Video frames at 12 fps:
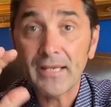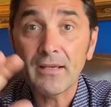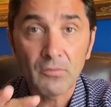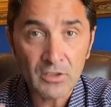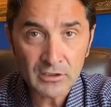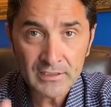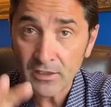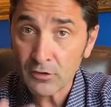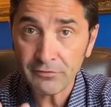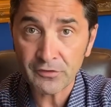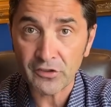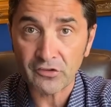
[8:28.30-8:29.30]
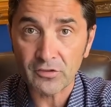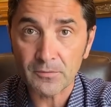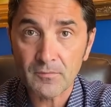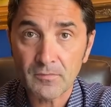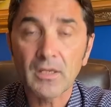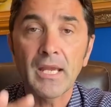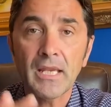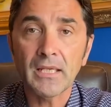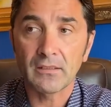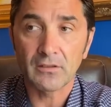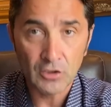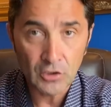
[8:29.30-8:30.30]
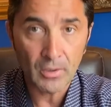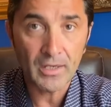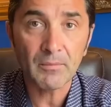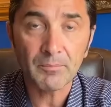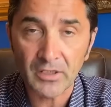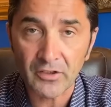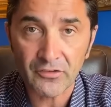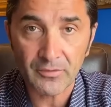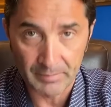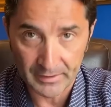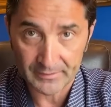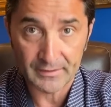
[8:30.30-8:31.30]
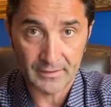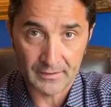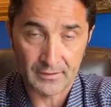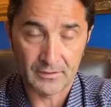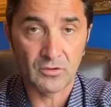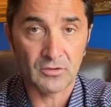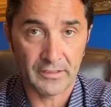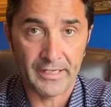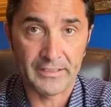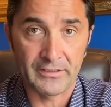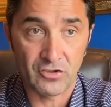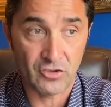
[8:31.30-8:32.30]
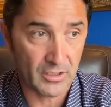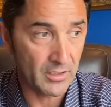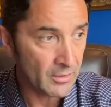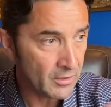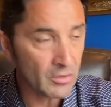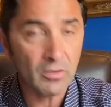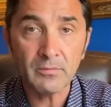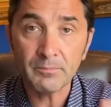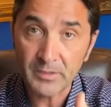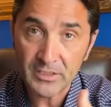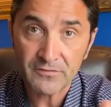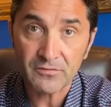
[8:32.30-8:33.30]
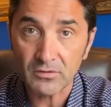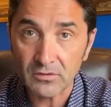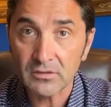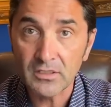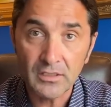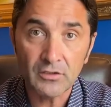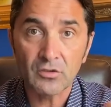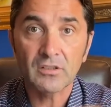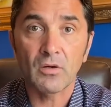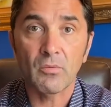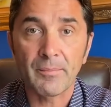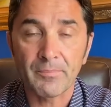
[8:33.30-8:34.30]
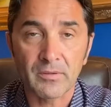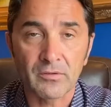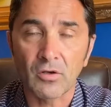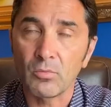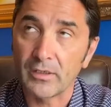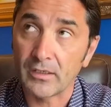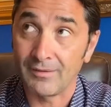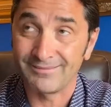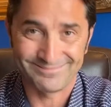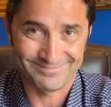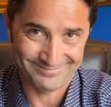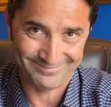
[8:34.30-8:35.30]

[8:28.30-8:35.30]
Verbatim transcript: okay, we tell you first. Hey, you help us build uh, nuclear energy, you know, and peaceful nuclear weapon. No, we come